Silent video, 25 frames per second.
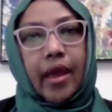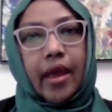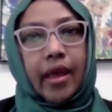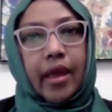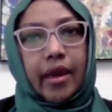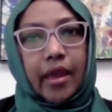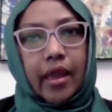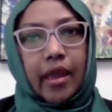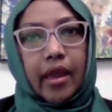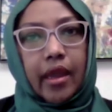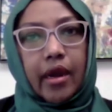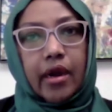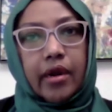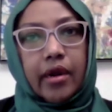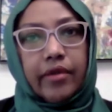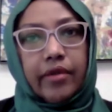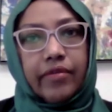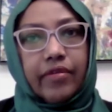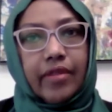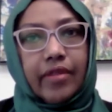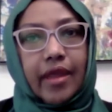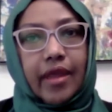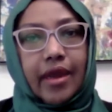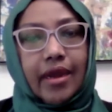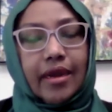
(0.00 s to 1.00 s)
and
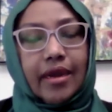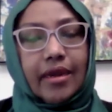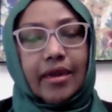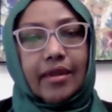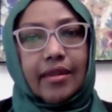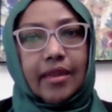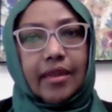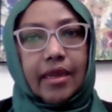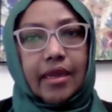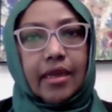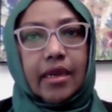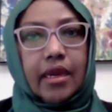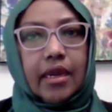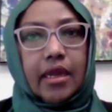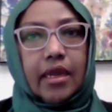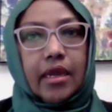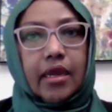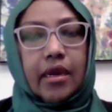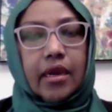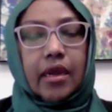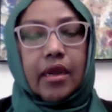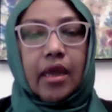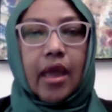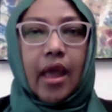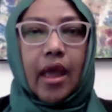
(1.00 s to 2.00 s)
girls that are
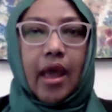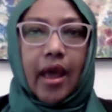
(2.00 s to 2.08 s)
attending